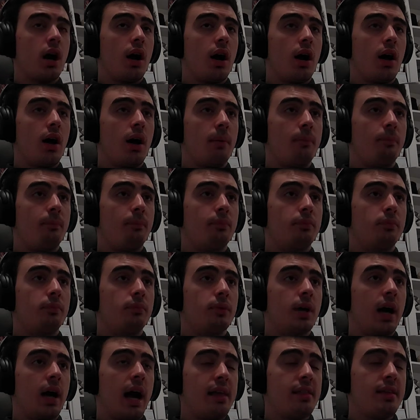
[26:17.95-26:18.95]
Um,
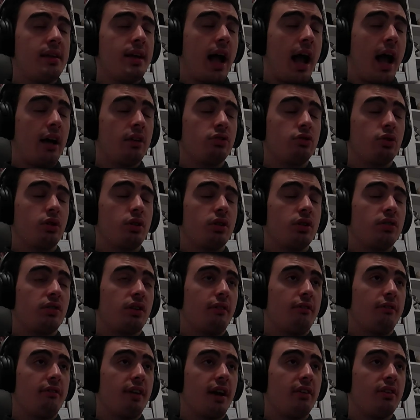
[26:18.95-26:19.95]
I think Astral is
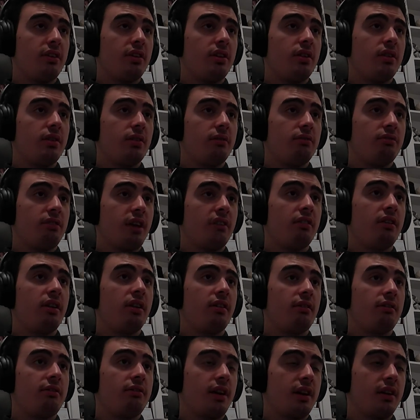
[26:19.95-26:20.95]
a very,
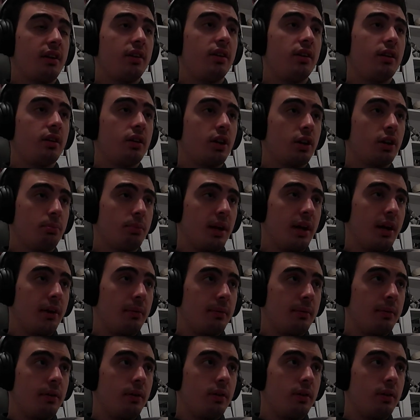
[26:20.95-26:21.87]
very, very good player.